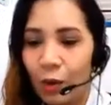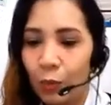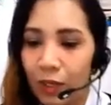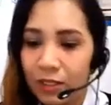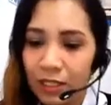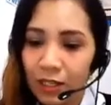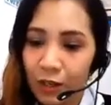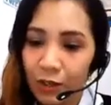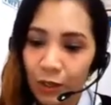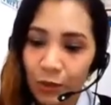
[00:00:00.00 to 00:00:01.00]
What did you
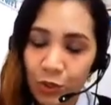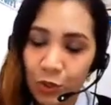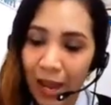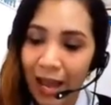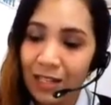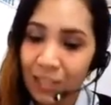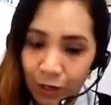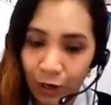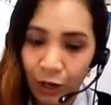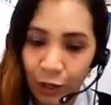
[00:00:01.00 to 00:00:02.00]
use to
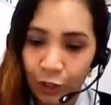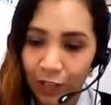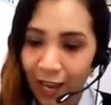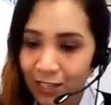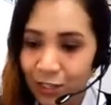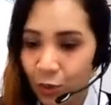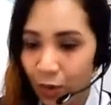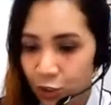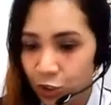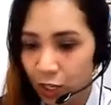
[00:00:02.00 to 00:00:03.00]
answer the last
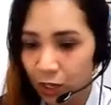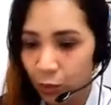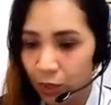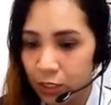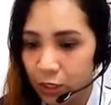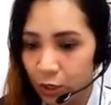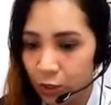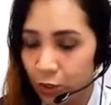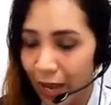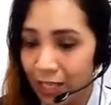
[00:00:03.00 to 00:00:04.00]
question? What did you use
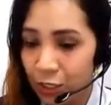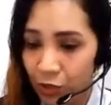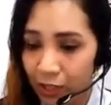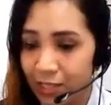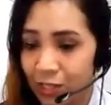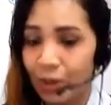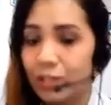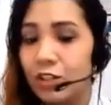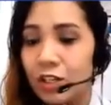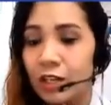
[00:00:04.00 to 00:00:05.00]
to answer the last
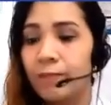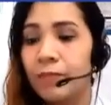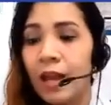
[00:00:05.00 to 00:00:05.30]
question?